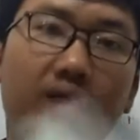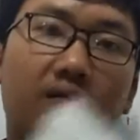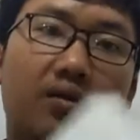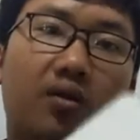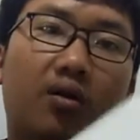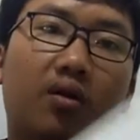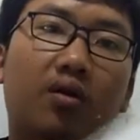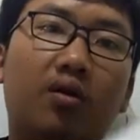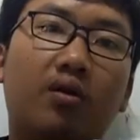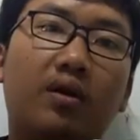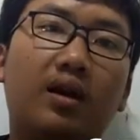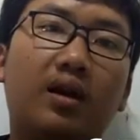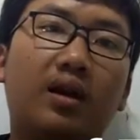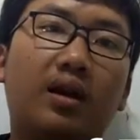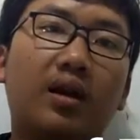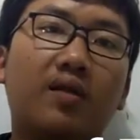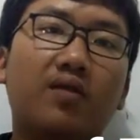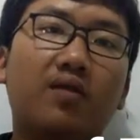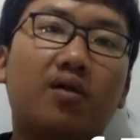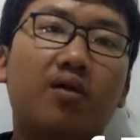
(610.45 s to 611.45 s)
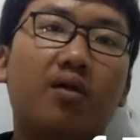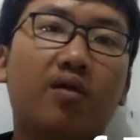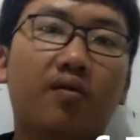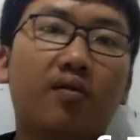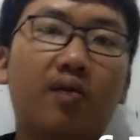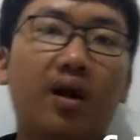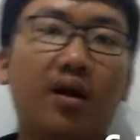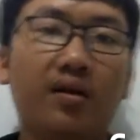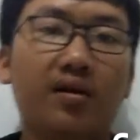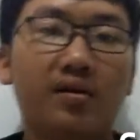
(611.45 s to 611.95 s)
So in case you don't
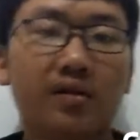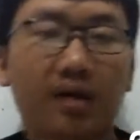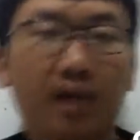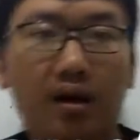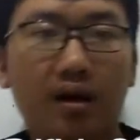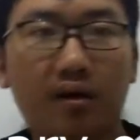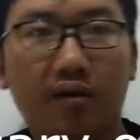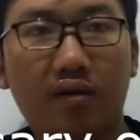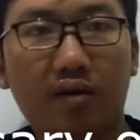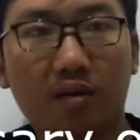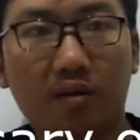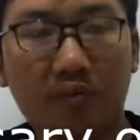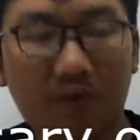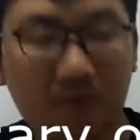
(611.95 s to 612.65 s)
understand some